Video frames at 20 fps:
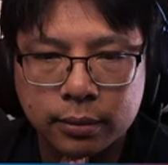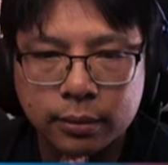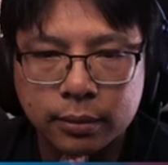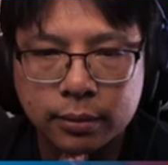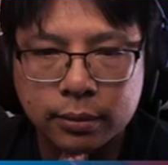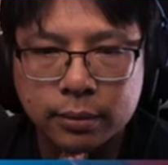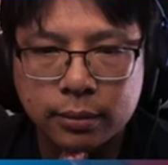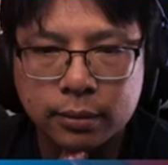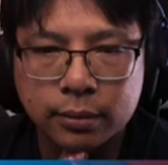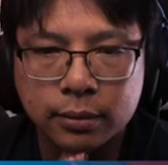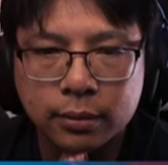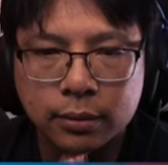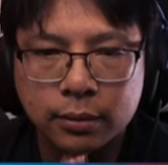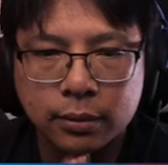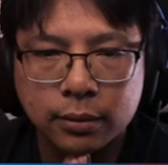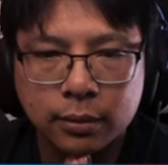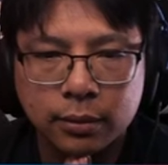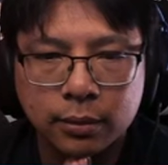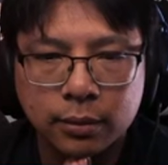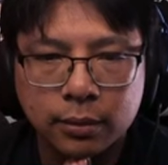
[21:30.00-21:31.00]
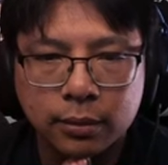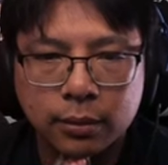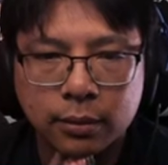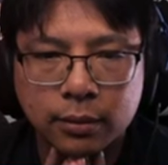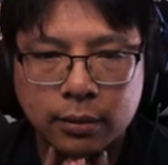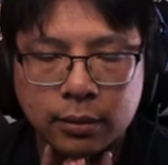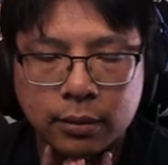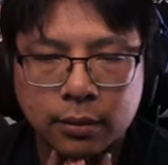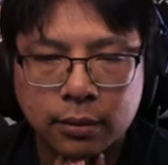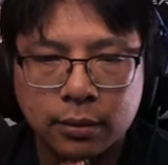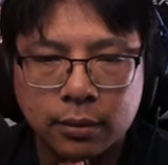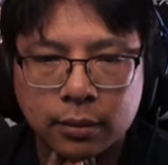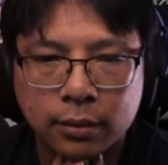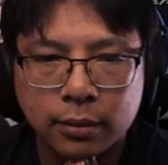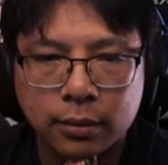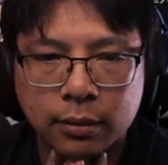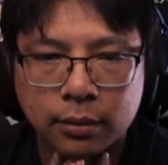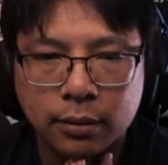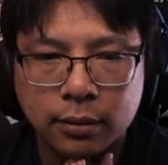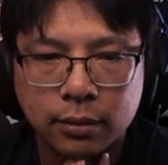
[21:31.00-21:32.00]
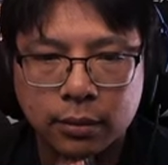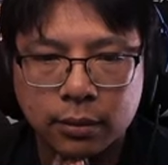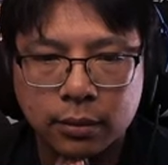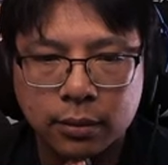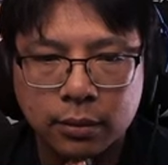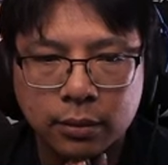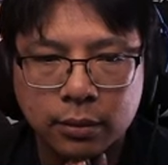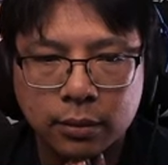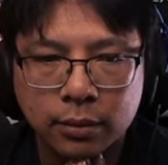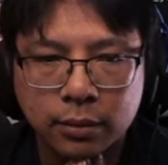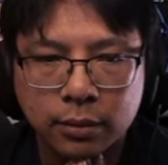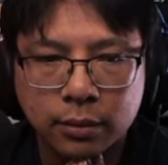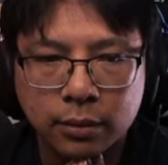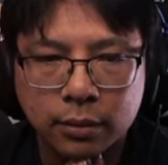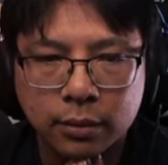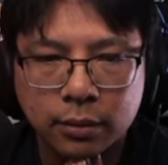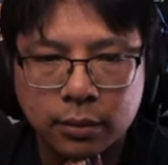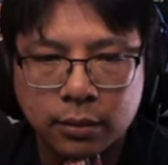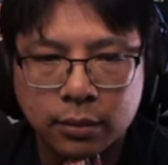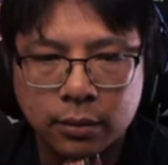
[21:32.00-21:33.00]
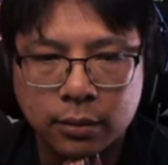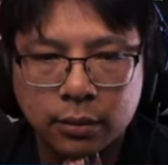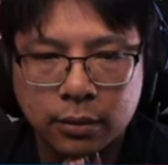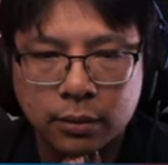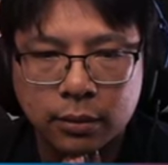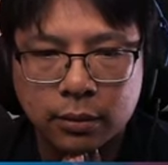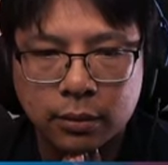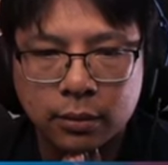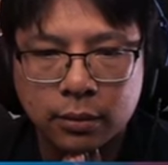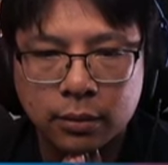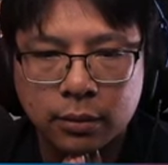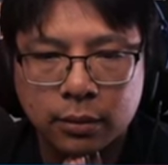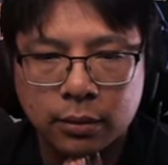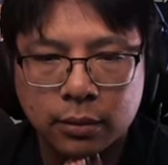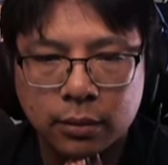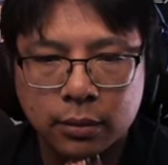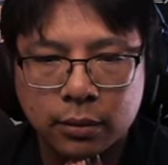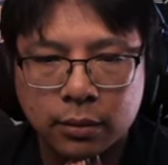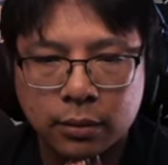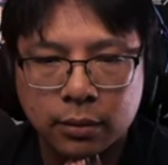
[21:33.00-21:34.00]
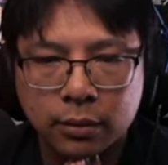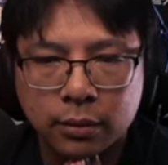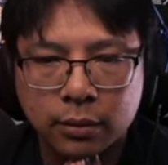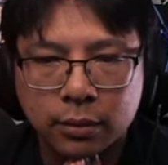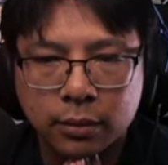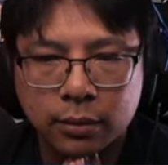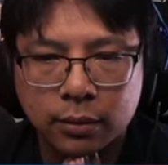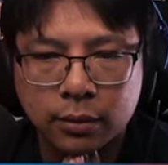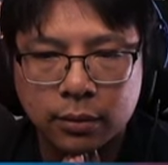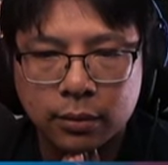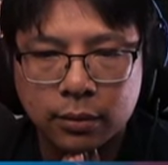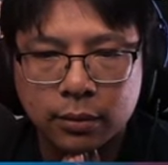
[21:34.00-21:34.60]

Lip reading: (silence)